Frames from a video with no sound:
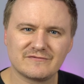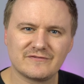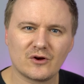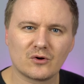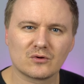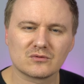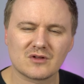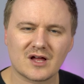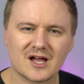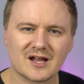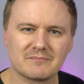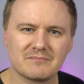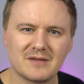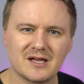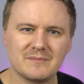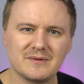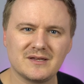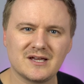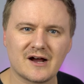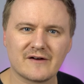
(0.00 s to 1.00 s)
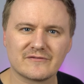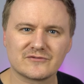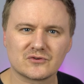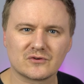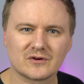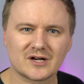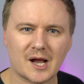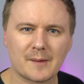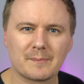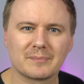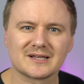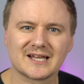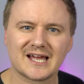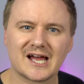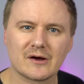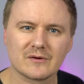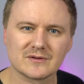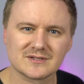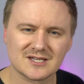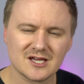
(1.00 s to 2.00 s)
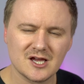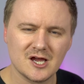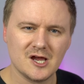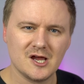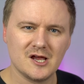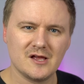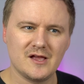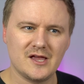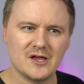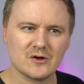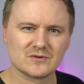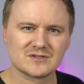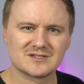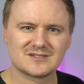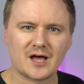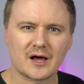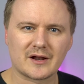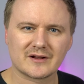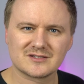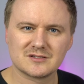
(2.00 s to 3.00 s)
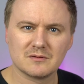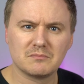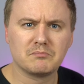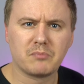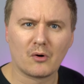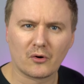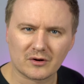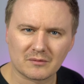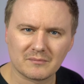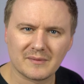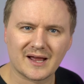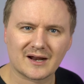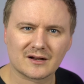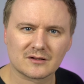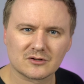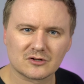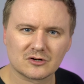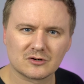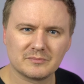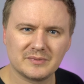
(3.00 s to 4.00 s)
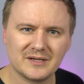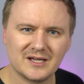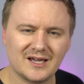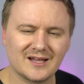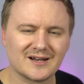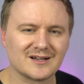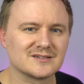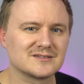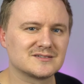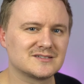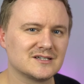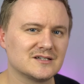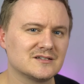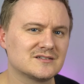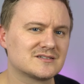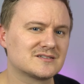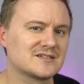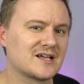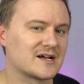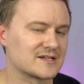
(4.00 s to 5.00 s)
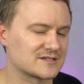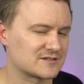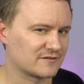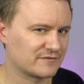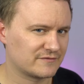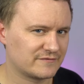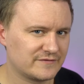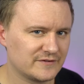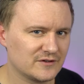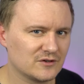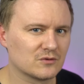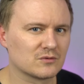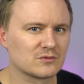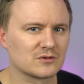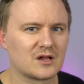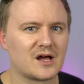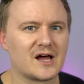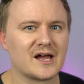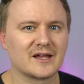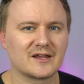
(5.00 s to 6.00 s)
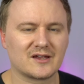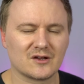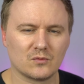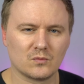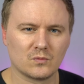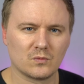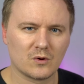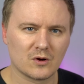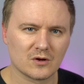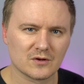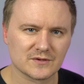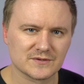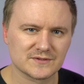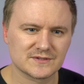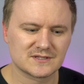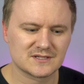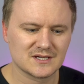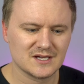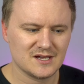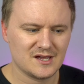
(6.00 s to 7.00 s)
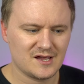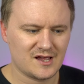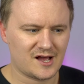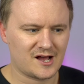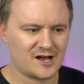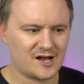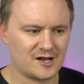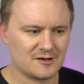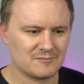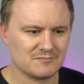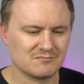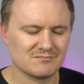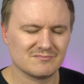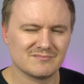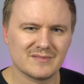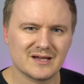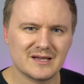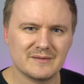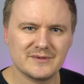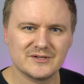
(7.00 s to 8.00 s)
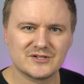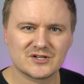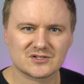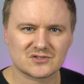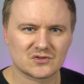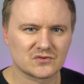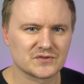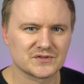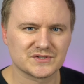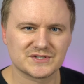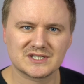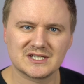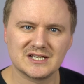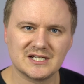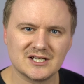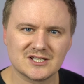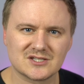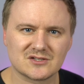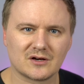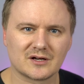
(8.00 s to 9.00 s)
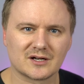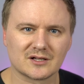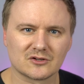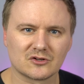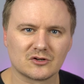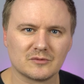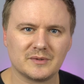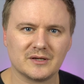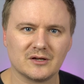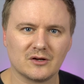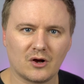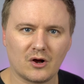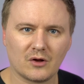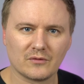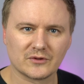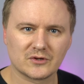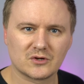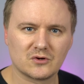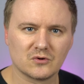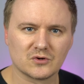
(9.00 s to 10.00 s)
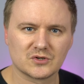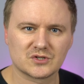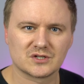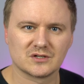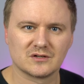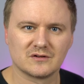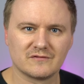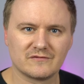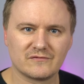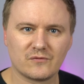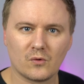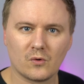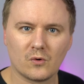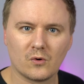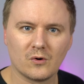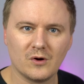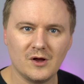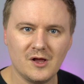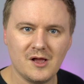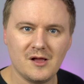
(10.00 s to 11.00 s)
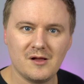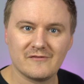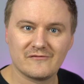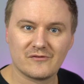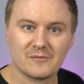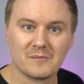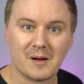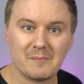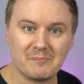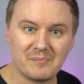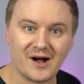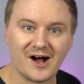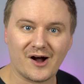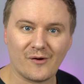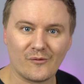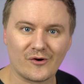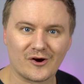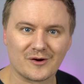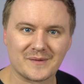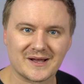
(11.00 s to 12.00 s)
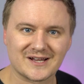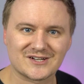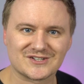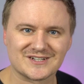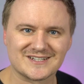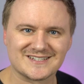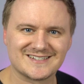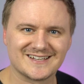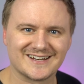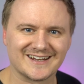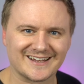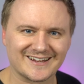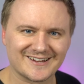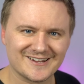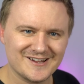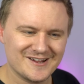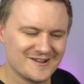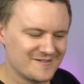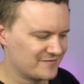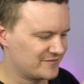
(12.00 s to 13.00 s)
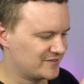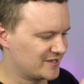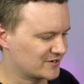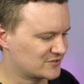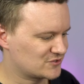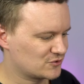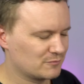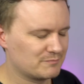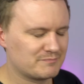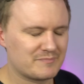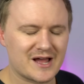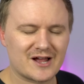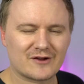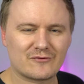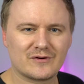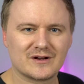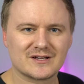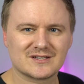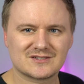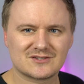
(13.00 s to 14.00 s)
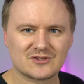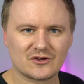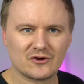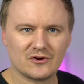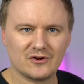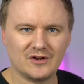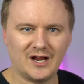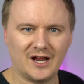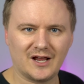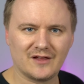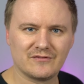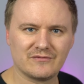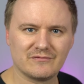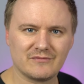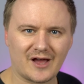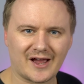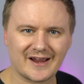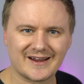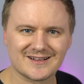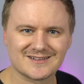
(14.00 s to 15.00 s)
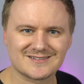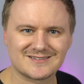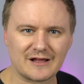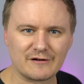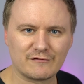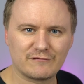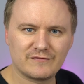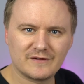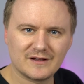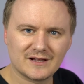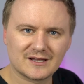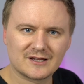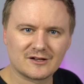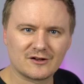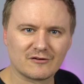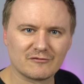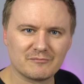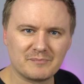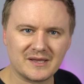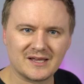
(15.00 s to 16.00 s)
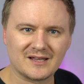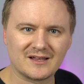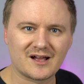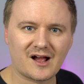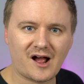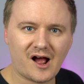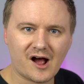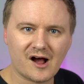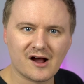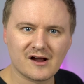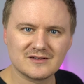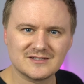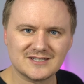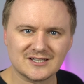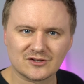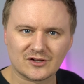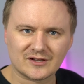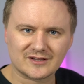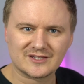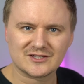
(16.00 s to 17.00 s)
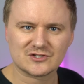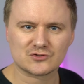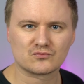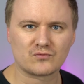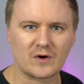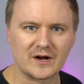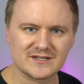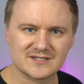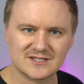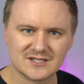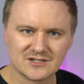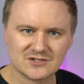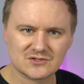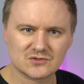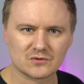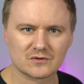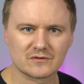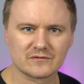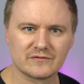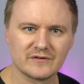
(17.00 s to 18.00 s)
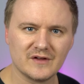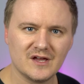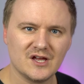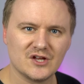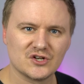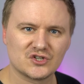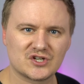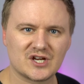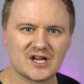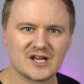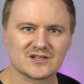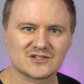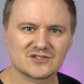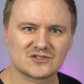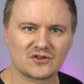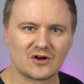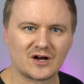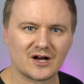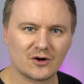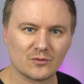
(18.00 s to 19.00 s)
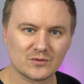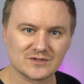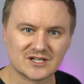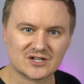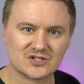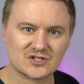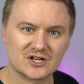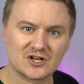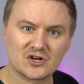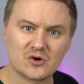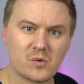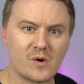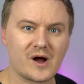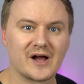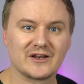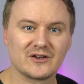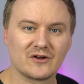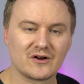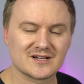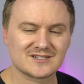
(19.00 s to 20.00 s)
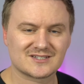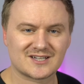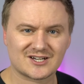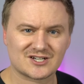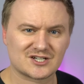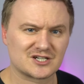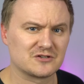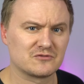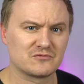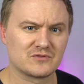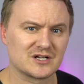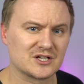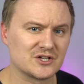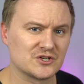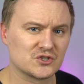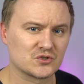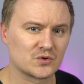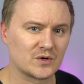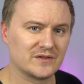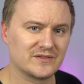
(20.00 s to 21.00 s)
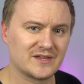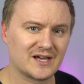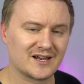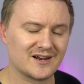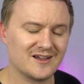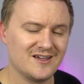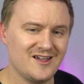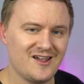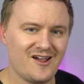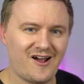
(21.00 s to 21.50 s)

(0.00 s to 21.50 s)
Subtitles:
felt like maybe after a couple hours, it was starting to bottom out a little bit, and it did start to feel like it was maybe just on the skinny side a little bit on the cushion for my butt where I'm actually sitting. The actual backrest though, and that feeling of being hugged in like this racing sort of chair style was actually quite nice. I actually really enjoyed that.